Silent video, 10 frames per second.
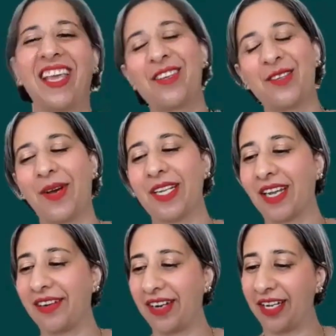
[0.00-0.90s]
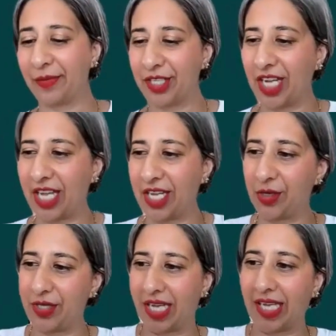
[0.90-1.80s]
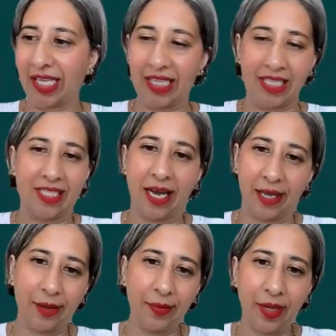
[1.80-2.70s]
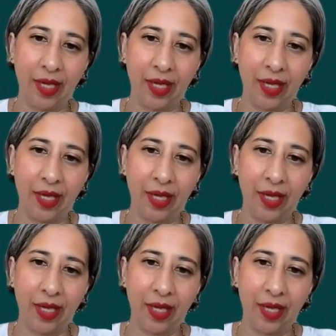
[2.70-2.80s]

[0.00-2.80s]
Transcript: Thank you so much. I really appreciate you taking the time,